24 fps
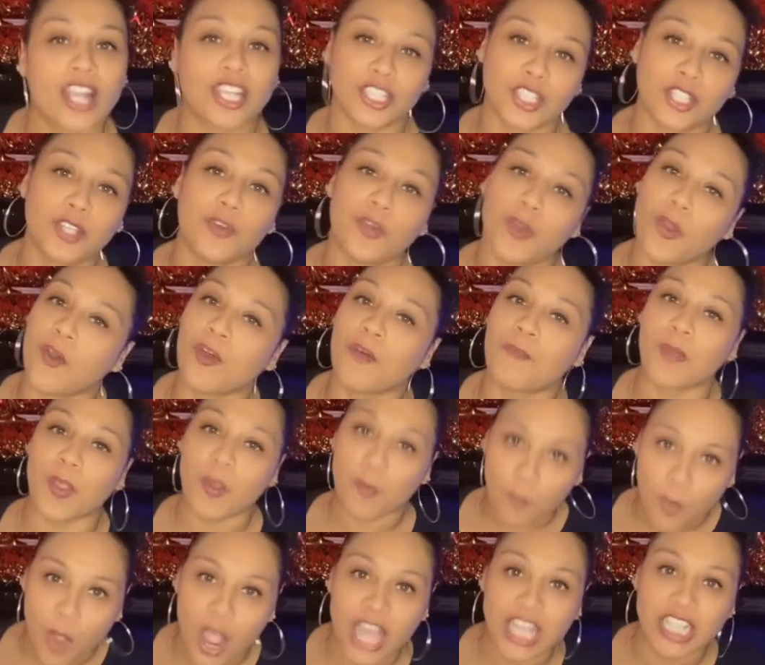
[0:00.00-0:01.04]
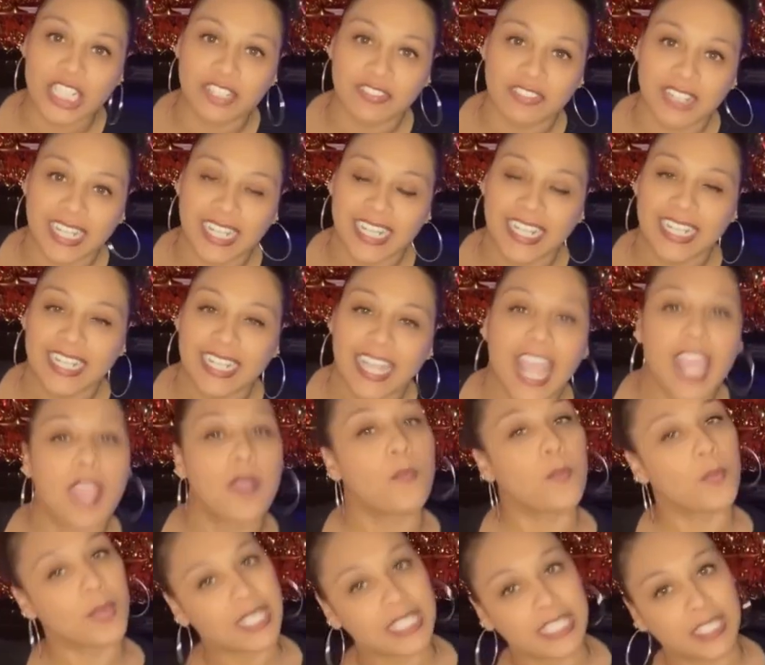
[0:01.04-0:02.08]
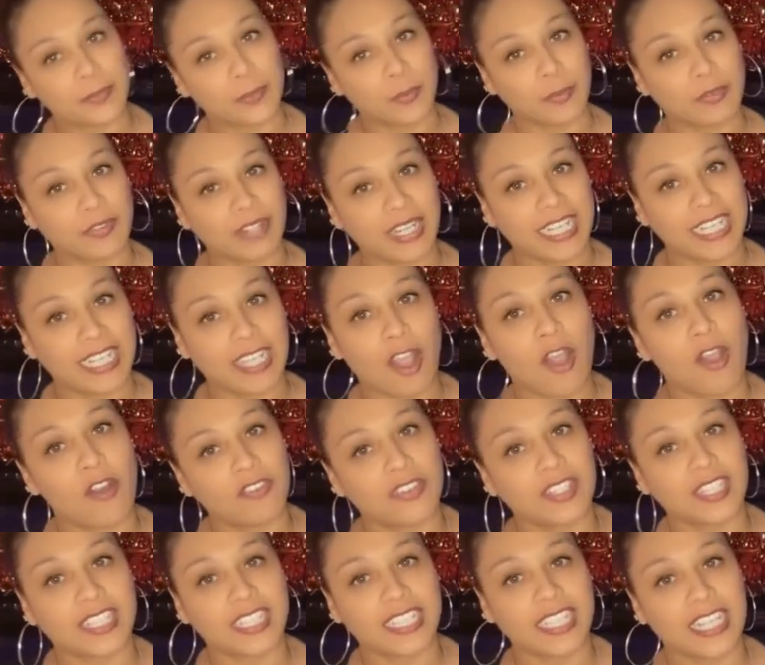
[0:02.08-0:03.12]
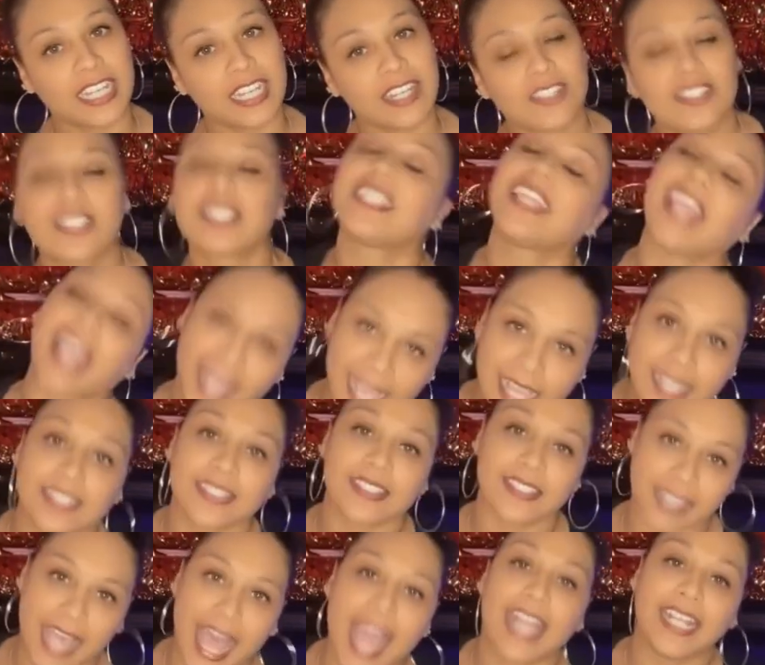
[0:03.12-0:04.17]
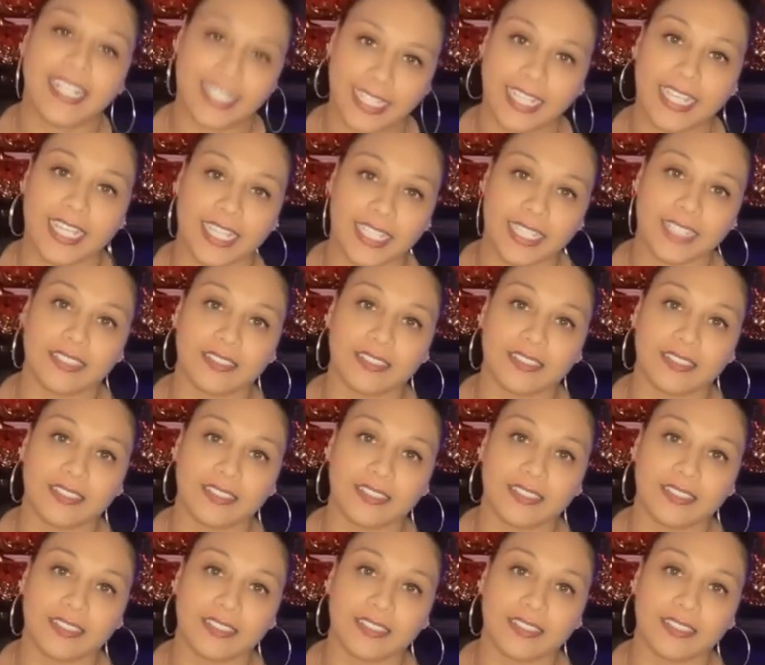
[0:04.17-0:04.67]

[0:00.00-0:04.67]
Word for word: of you who have been wondering and whispering over the years, yes, I did.